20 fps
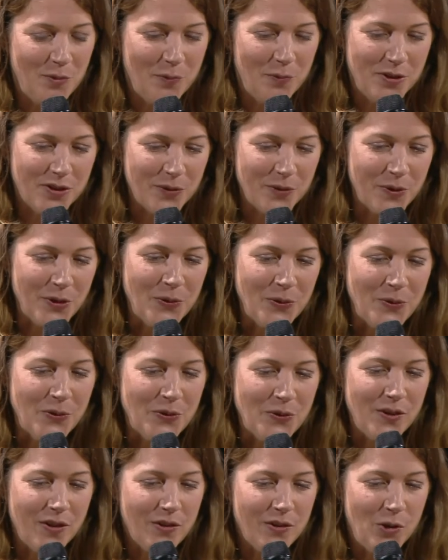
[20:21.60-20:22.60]

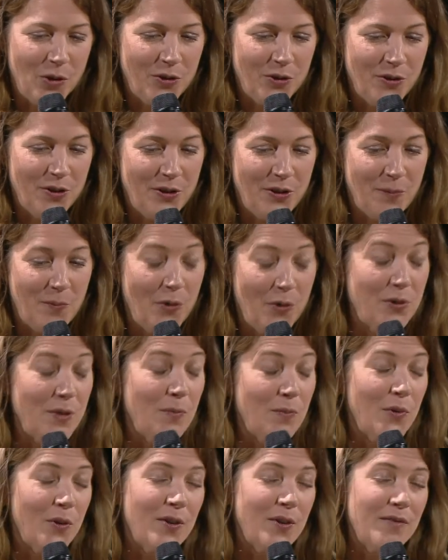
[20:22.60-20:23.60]
materials. Cotton is our most
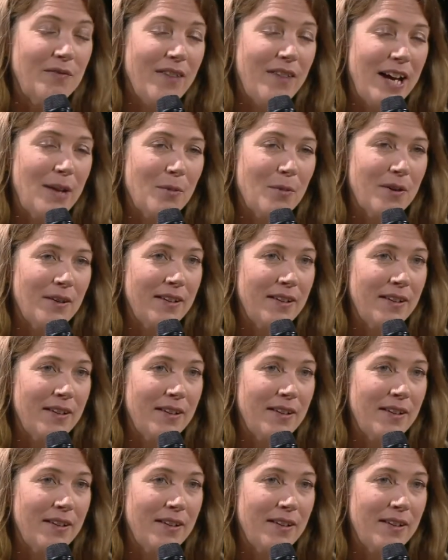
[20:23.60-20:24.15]
important fiber.